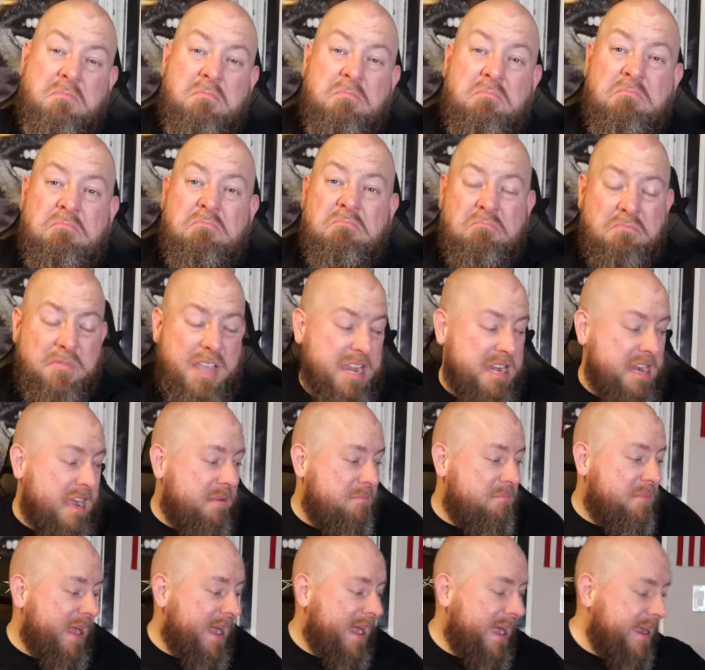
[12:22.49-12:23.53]
Okay,
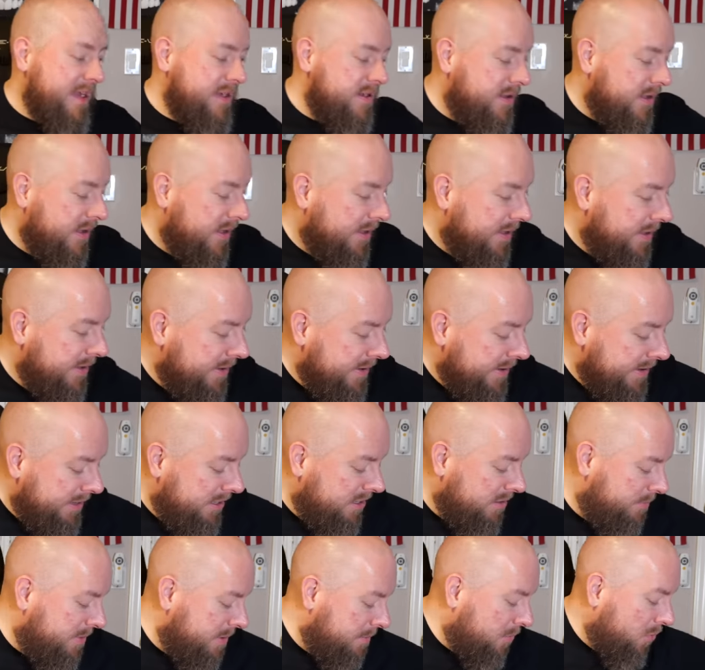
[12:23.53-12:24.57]
not bad. A
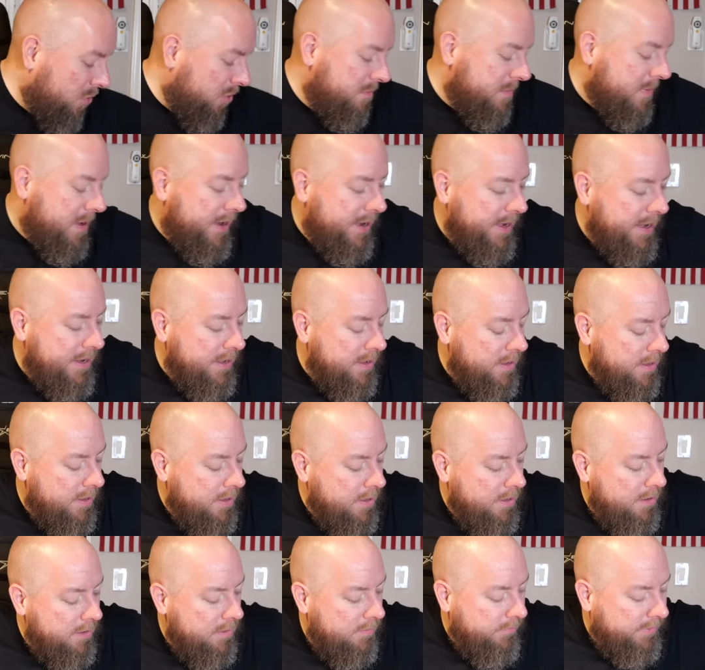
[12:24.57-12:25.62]
little bit more money.
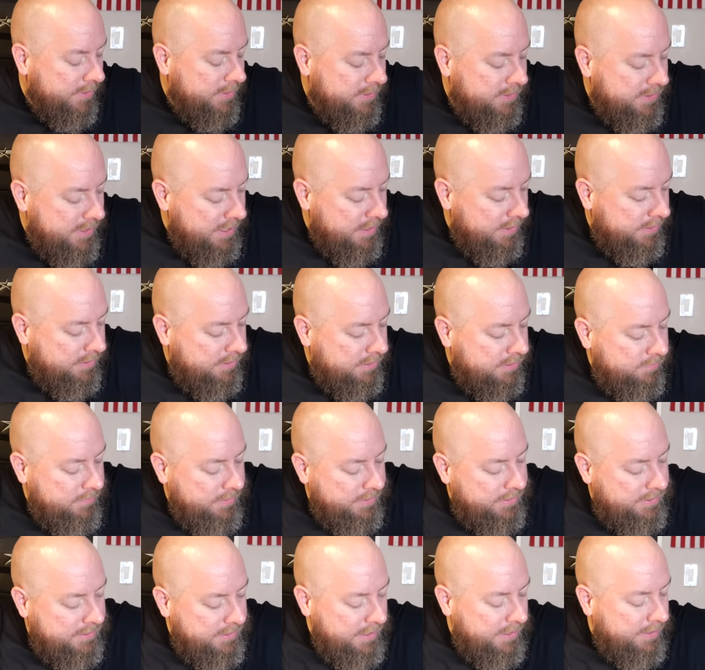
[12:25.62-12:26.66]
What's this?
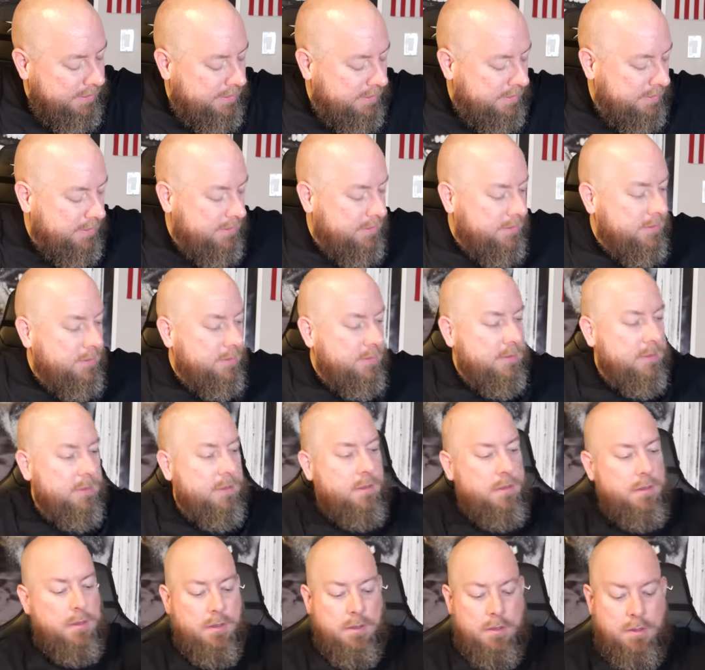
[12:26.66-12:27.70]
What's this?
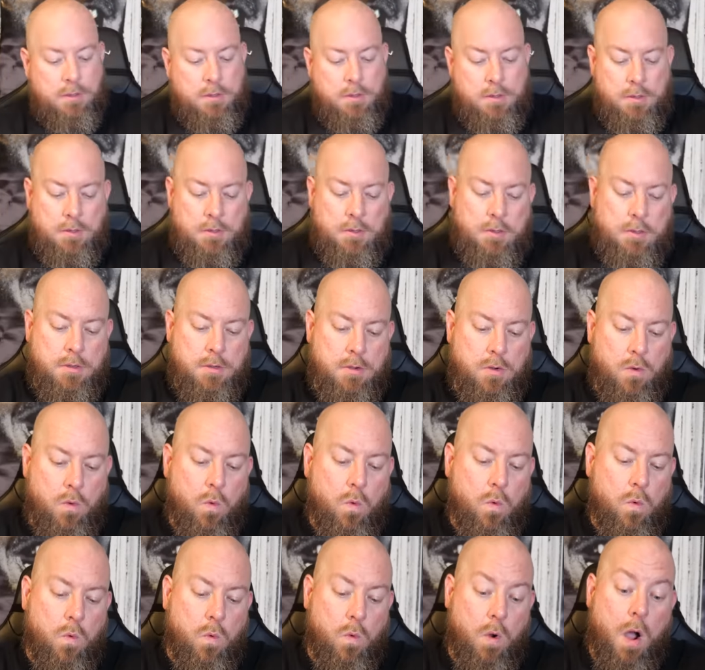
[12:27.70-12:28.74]

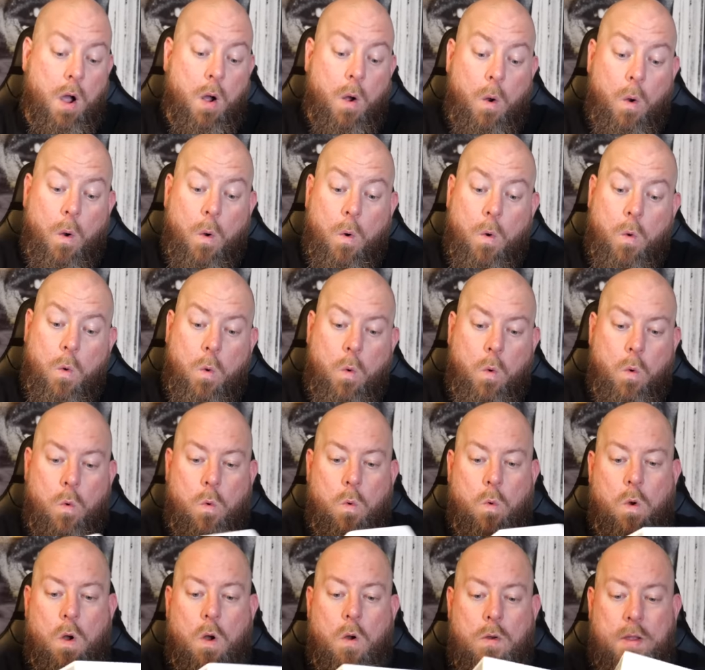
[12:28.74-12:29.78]
Oh,
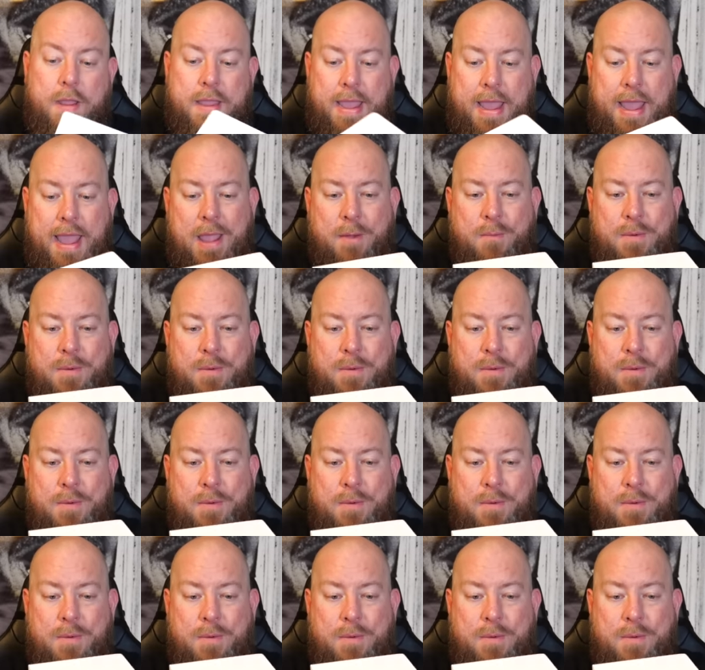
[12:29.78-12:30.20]
oh, okay.